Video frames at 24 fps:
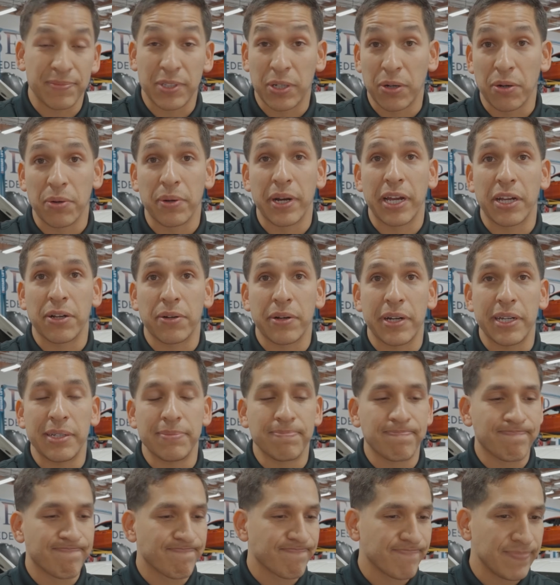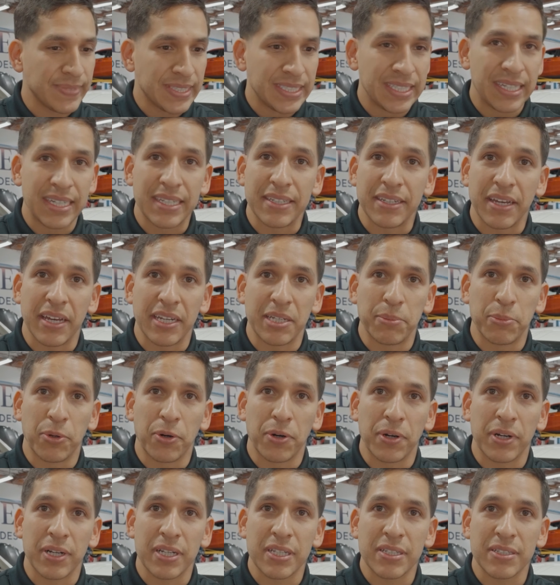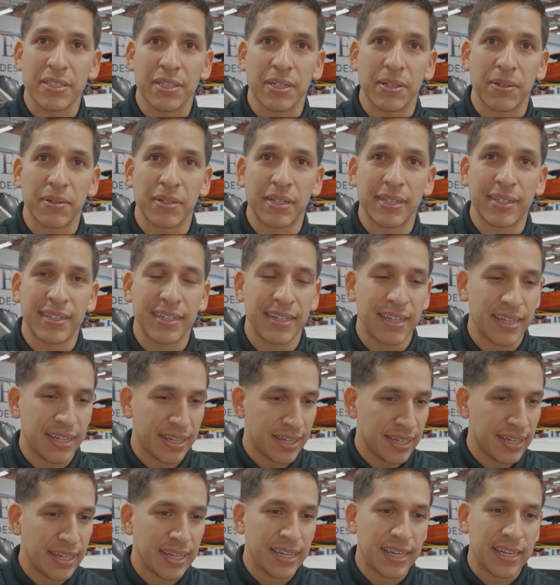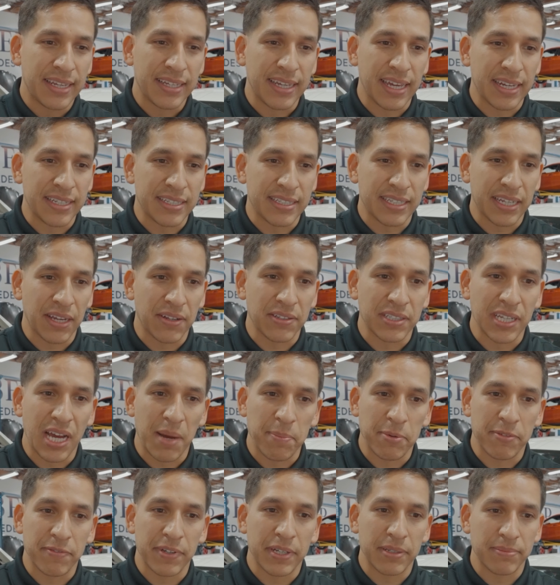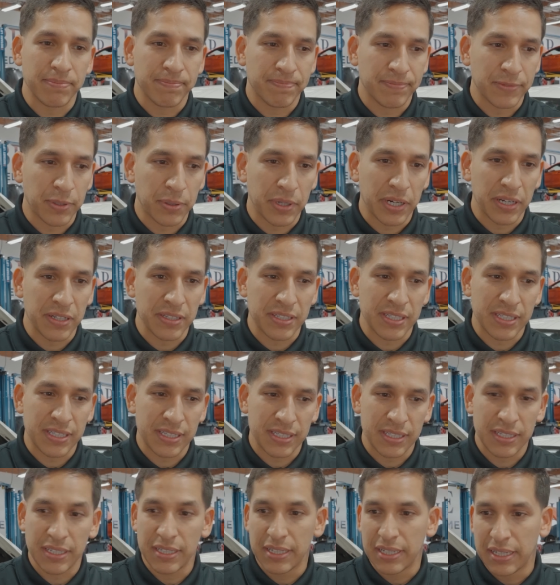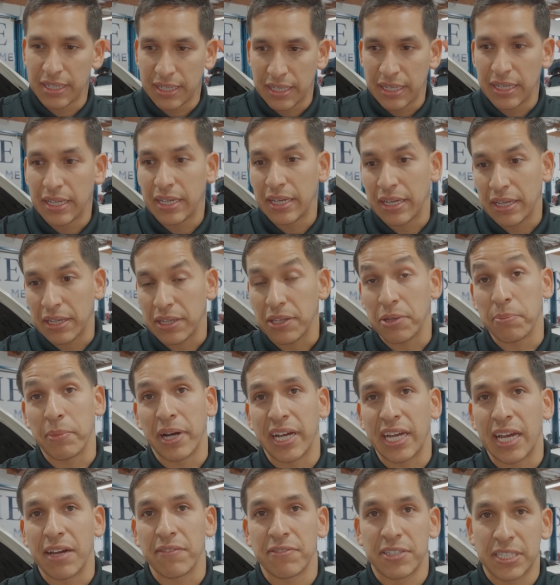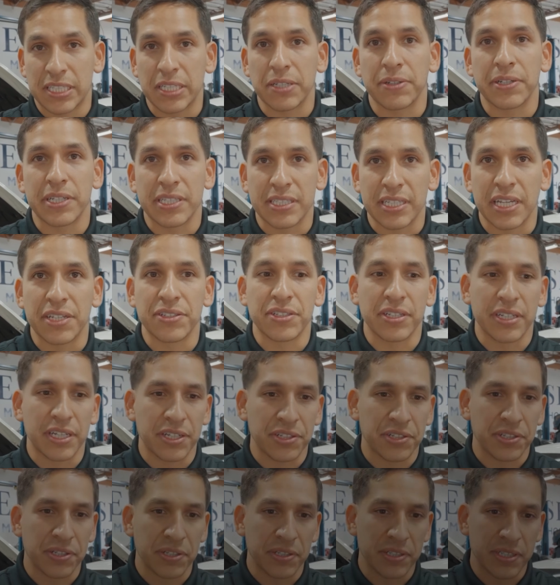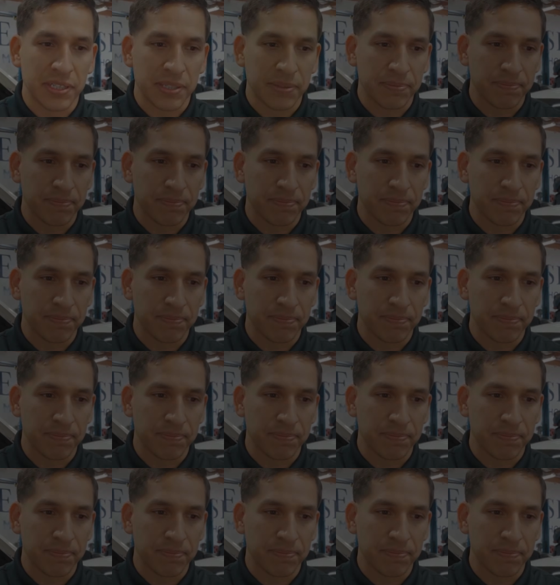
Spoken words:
car ran great. Not anymore. So you got to stay on top of it, or else you might have serious engine issues.